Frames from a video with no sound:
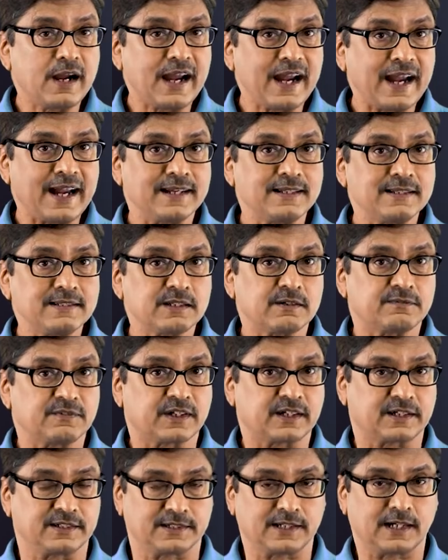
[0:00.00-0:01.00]
ends of a
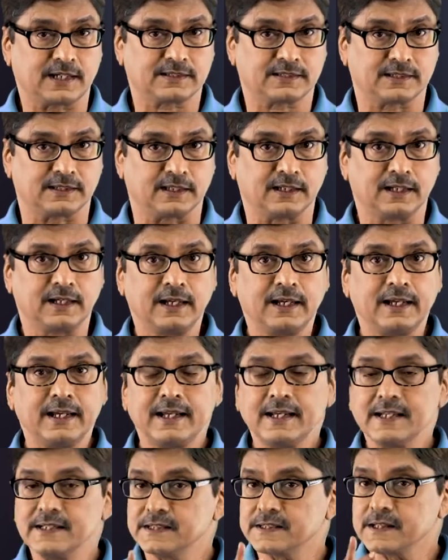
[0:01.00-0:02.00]
conductor
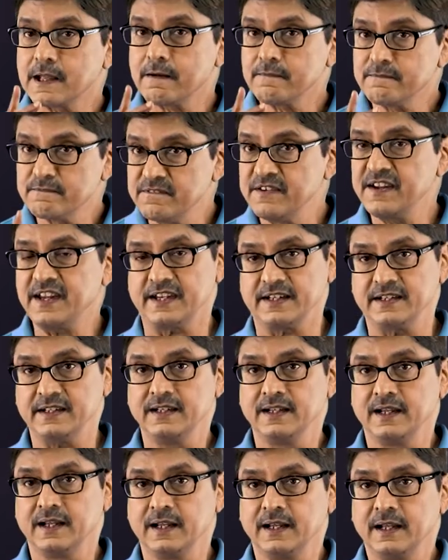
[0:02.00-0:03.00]
is V,
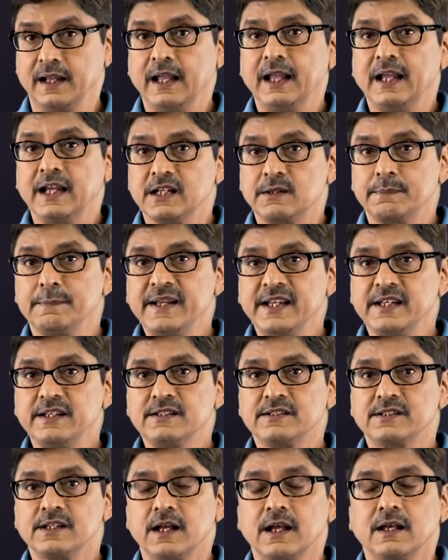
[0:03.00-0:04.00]
it
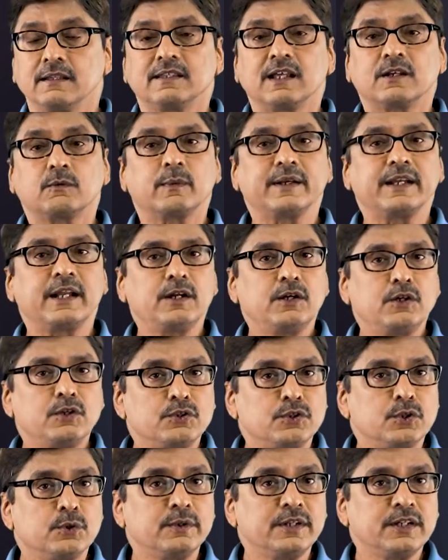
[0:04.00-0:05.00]
means that when a
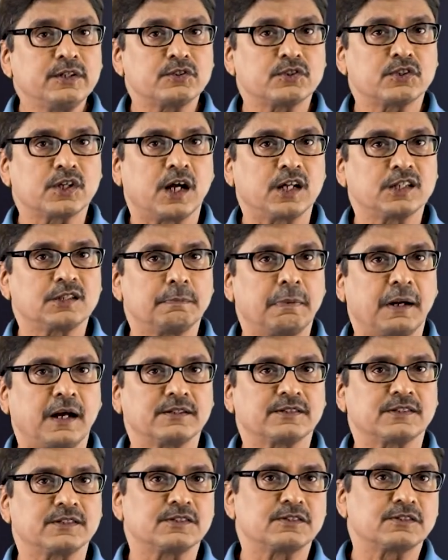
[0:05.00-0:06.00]
unit charge
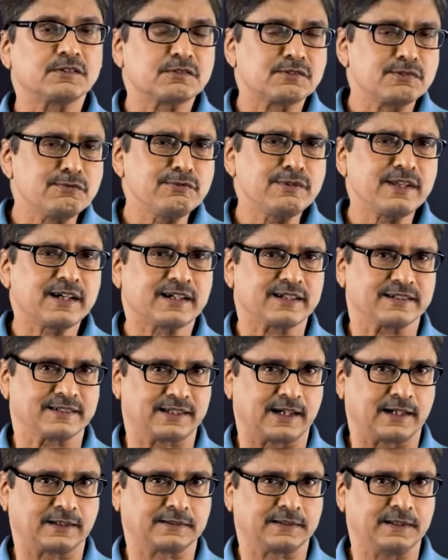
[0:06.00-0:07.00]
passes through the
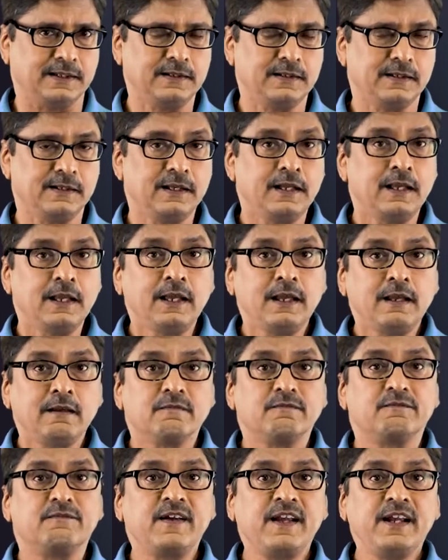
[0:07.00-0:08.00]
conductor,
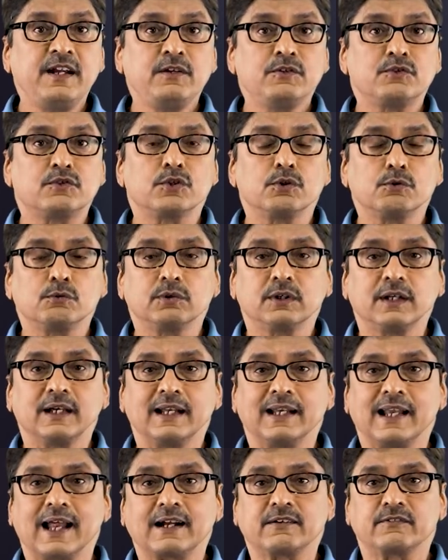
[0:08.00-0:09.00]
V joule
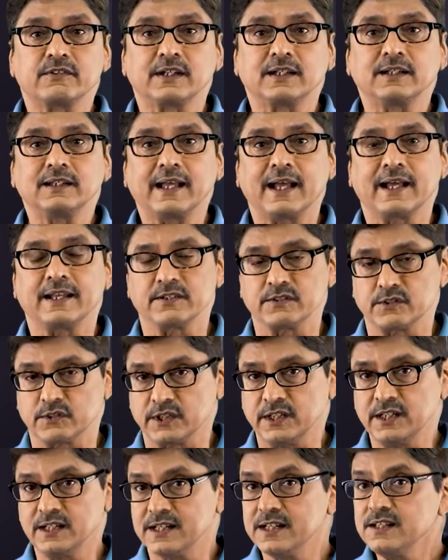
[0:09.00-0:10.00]
electrical
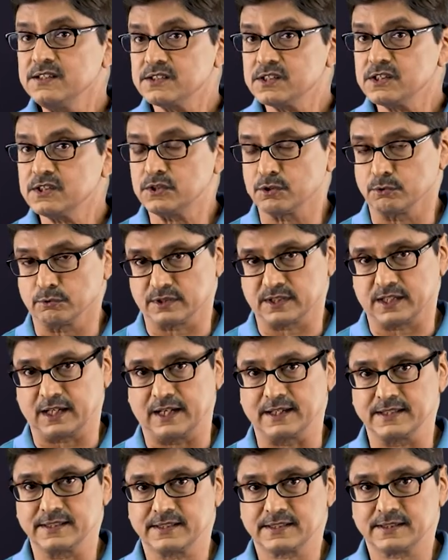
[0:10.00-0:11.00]
energy is
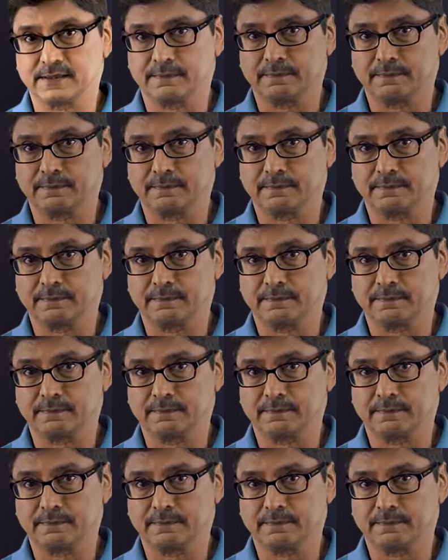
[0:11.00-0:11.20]
utilized.